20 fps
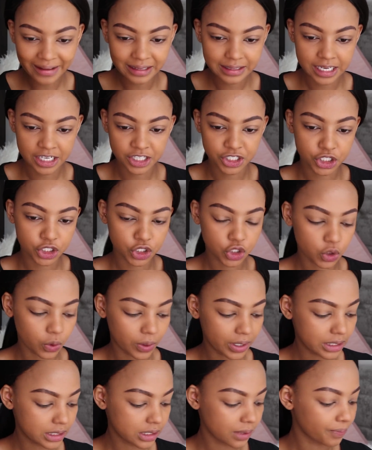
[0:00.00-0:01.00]
attention
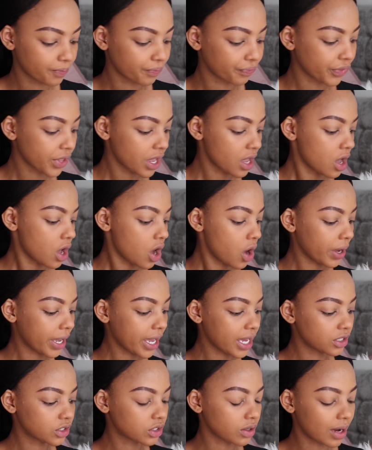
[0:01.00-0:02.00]
to it.
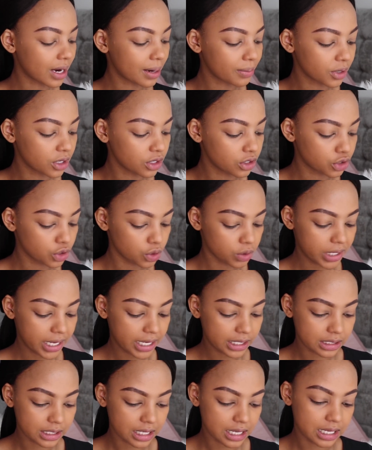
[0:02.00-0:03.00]
Okay, so what I'm gonna do
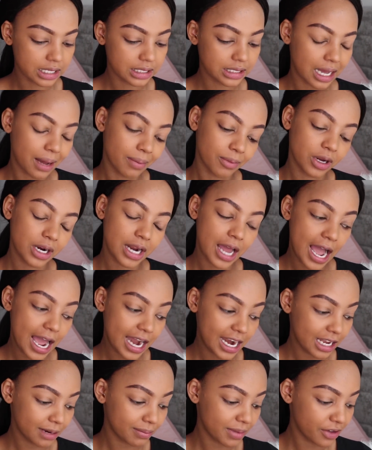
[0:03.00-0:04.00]
next is I'm gonna
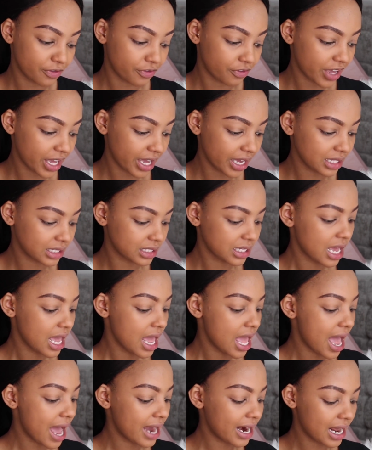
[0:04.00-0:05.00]
highlight my face,
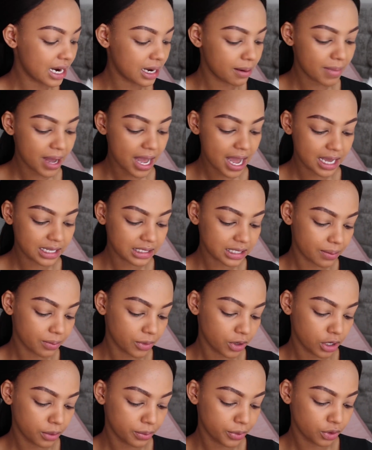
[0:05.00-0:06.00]
and under my eyes
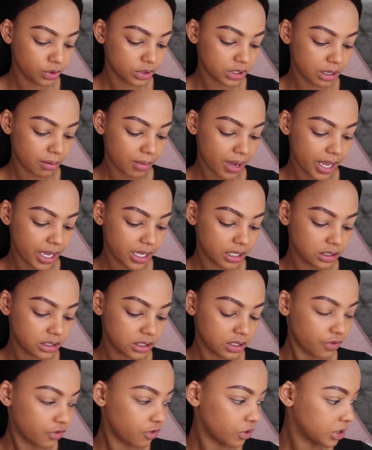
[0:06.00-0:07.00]
I'm gonna be using my
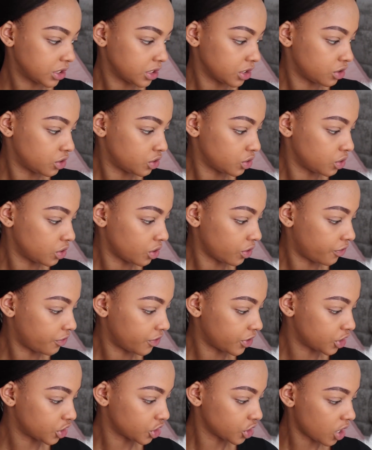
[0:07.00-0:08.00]
NC40 Studio
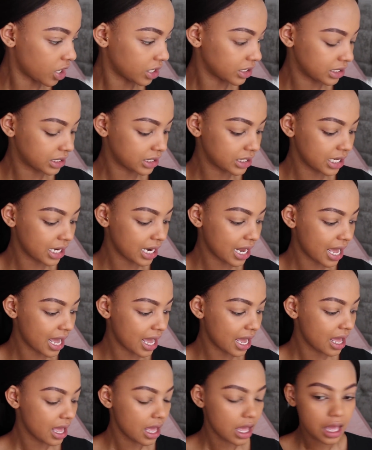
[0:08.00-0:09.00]
Finish
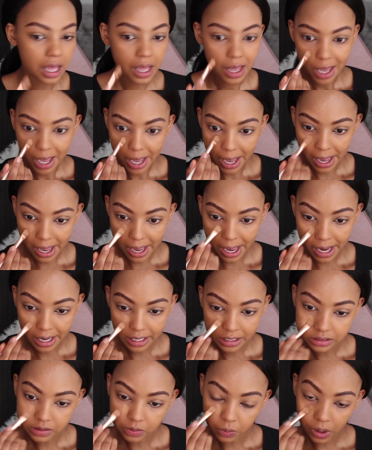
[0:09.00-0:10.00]
concealer,
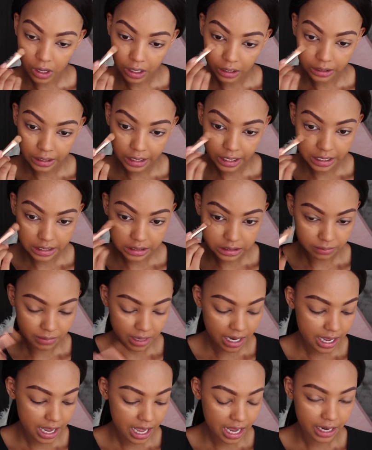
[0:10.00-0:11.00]
as well as
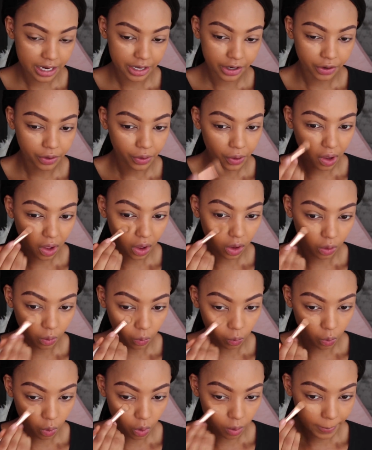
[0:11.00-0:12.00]
my LA Girl
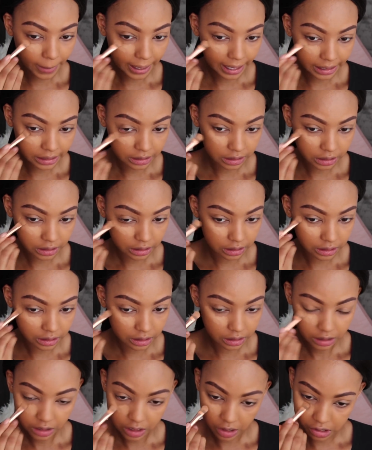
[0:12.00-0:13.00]
Warm
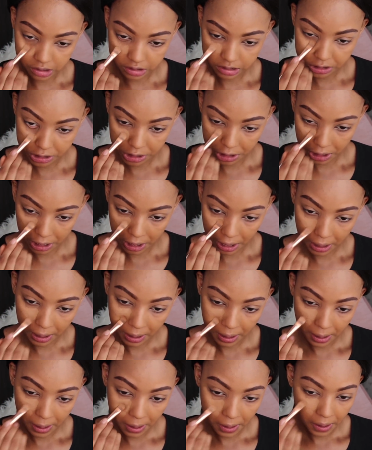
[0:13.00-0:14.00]
Honey concealer.